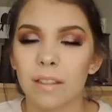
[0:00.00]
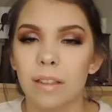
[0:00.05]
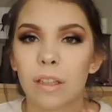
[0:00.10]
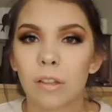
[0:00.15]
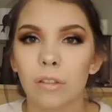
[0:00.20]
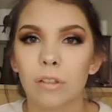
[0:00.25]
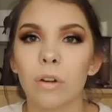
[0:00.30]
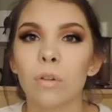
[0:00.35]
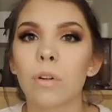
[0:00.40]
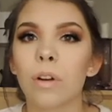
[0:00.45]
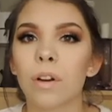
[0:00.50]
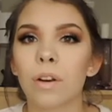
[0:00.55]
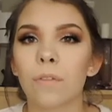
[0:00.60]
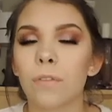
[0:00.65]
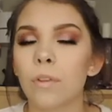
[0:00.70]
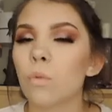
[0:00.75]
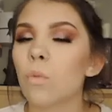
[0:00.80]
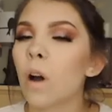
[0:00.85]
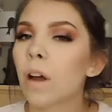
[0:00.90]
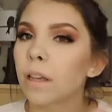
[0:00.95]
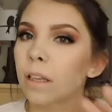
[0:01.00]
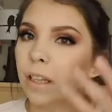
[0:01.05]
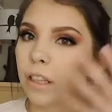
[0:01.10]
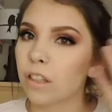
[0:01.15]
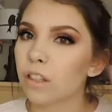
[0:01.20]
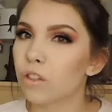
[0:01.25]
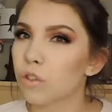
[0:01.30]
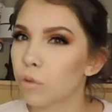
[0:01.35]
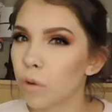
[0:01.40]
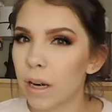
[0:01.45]
they're so good if you want like
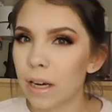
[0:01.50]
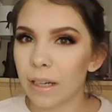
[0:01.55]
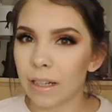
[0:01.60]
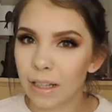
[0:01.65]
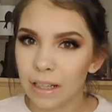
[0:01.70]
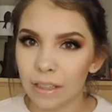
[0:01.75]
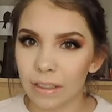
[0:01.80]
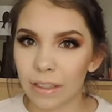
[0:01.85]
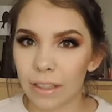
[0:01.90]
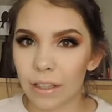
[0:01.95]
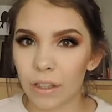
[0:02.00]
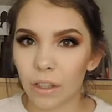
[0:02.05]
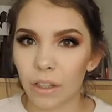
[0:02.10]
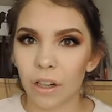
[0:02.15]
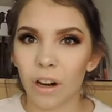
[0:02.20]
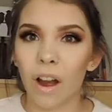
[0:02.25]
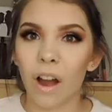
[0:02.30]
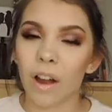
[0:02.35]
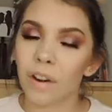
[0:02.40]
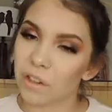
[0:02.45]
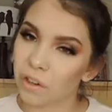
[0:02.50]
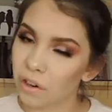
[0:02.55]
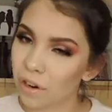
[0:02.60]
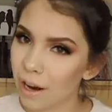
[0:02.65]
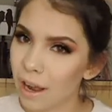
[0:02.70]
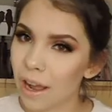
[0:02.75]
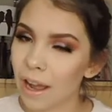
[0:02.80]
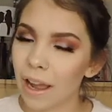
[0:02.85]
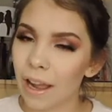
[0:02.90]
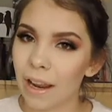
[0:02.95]
straight glitter on your
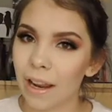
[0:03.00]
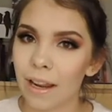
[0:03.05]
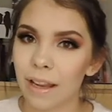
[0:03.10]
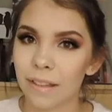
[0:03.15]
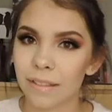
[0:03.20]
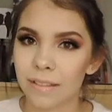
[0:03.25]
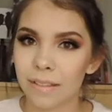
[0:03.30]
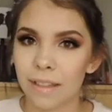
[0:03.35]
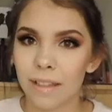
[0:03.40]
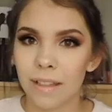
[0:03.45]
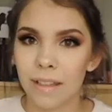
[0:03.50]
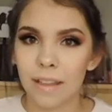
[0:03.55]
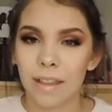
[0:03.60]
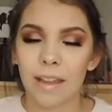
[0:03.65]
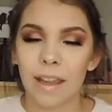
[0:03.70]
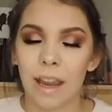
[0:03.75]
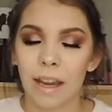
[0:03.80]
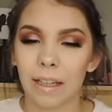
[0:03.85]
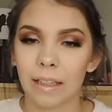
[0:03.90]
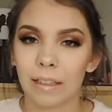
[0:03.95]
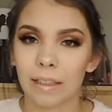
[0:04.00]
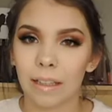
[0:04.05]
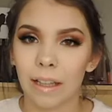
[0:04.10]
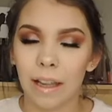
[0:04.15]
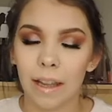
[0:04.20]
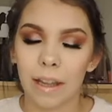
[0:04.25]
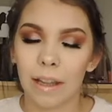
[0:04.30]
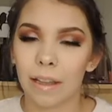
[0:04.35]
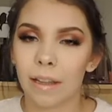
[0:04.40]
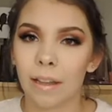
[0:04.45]
eyes, and
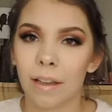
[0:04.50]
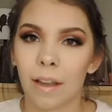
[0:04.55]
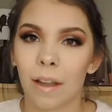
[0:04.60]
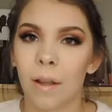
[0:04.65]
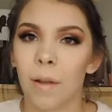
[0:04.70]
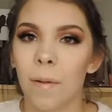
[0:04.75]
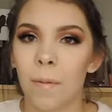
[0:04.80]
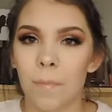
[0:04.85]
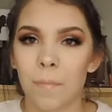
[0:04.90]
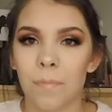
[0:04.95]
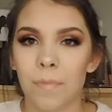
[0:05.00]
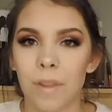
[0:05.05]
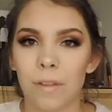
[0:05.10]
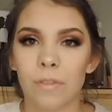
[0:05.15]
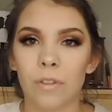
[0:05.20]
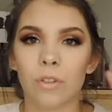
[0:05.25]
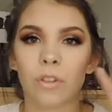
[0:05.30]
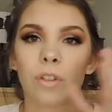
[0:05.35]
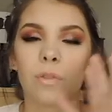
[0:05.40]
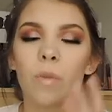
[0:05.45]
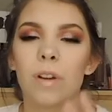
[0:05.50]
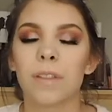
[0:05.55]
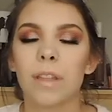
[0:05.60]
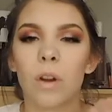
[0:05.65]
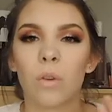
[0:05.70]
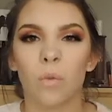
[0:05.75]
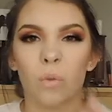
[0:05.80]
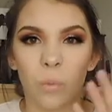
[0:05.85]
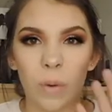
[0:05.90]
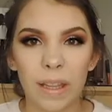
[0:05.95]
like if you just want
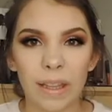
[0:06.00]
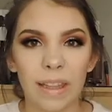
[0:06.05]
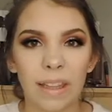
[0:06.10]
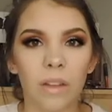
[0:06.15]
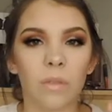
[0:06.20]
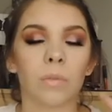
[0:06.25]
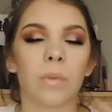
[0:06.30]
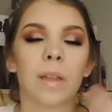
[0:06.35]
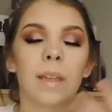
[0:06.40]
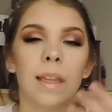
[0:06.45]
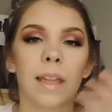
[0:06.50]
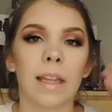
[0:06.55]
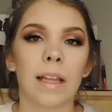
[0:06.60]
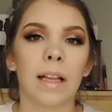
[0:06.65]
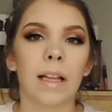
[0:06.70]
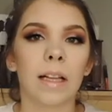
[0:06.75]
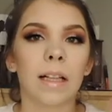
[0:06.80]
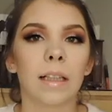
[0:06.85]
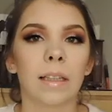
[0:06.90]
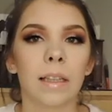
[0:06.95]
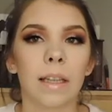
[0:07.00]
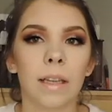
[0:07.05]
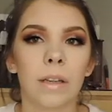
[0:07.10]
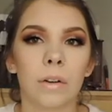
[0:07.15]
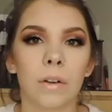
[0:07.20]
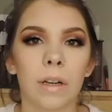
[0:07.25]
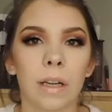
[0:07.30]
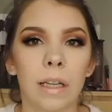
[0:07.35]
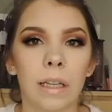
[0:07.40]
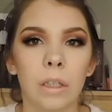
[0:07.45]
that really
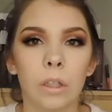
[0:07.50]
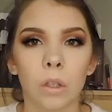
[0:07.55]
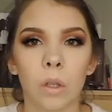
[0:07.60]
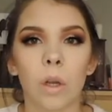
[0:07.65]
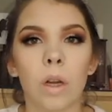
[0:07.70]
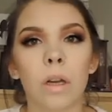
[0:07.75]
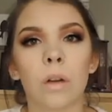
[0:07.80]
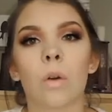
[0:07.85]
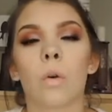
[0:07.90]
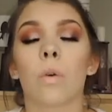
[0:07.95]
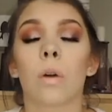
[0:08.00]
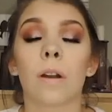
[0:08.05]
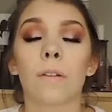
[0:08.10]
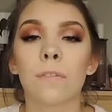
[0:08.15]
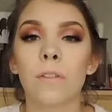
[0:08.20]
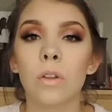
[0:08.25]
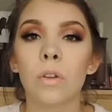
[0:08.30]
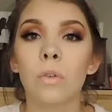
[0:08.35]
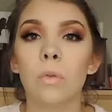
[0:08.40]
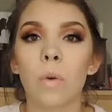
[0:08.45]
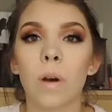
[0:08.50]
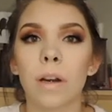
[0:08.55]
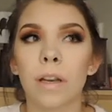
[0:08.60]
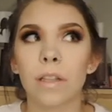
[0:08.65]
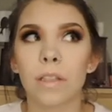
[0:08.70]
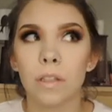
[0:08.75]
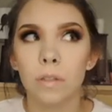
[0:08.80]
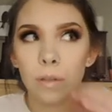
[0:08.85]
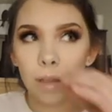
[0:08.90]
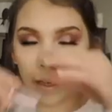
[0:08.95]
glittery look, or if you want
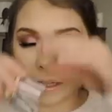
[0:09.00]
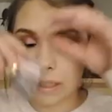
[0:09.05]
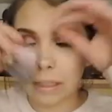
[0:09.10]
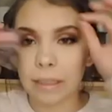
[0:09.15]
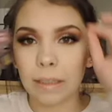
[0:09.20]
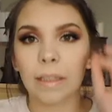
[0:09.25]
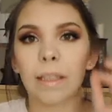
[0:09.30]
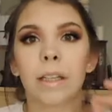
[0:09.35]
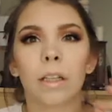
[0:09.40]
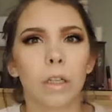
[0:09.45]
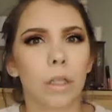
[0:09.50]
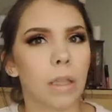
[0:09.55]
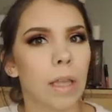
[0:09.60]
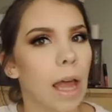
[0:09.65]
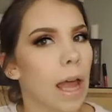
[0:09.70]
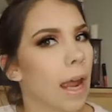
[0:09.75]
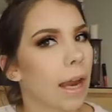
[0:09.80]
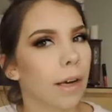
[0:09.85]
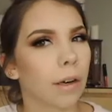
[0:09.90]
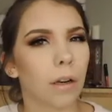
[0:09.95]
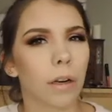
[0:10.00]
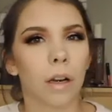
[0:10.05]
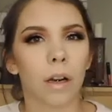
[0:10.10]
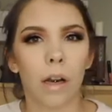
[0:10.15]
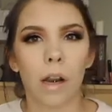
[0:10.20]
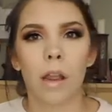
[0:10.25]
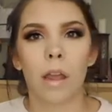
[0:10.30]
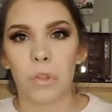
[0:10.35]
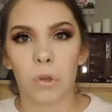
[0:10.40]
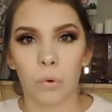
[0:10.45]
to do like glitter
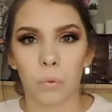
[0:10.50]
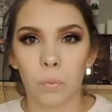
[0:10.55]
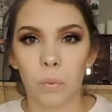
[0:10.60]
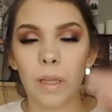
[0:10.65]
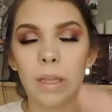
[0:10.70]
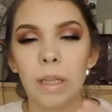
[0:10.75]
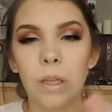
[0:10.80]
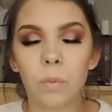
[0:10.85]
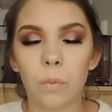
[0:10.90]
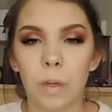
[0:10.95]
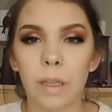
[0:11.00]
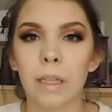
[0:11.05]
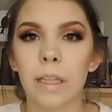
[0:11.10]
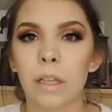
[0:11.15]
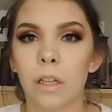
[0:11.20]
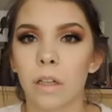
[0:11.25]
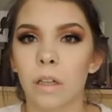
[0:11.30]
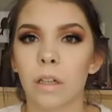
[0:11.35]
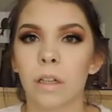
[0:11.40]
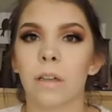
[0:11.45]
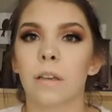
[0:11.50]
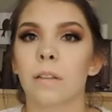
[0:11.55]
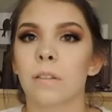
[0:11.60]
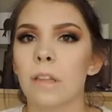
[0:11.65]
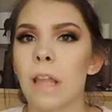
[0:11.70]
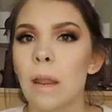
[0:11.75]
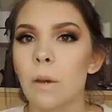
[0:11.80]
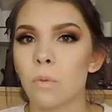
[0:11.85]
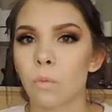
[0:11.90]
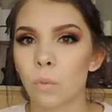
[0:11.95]
liner. They're really good
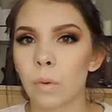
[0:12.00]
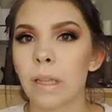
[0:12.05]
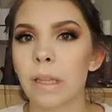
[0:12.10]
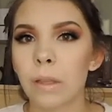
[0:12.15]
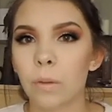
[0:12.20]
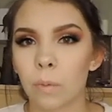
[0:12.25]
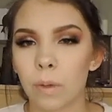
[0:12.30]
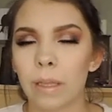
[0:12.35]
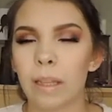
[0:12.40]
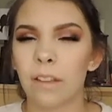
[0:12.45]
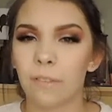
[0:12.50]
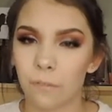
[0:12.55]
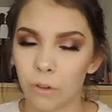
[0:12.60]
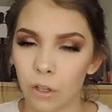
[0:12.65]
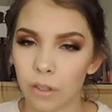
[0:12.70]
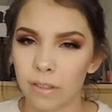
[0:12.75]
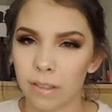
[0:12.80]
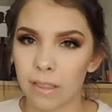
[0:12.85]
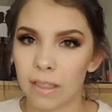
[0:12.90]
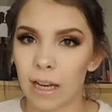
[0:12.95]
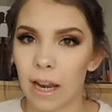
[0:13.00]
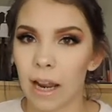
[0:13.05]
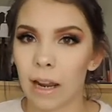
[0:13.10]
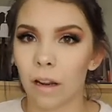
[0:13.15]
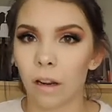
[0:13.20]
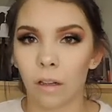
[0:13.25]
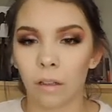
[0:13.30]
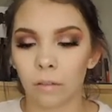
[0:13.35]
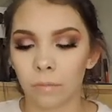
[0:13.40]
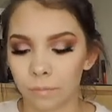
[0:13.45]
and really
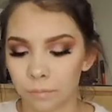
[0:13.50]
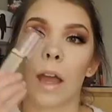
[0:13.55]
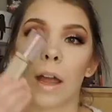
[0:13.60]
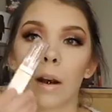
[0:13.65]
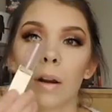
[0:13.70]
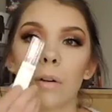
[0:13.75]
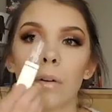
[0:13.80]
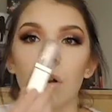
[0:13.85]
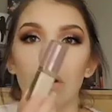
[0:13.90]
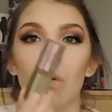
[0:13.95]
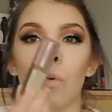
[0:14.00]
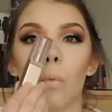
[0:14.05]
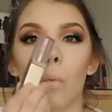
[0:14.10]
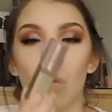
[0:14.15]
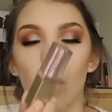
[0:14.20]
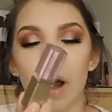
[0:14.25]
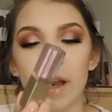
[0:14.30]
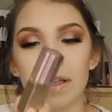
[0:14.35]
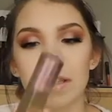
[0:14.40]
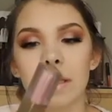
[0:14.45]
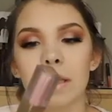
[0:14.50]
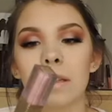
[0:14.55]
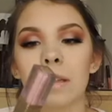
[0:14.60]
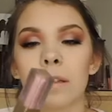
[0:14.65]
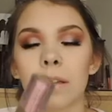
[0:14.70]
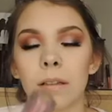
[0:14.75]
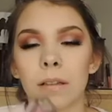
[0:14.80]
versatile. I don't know what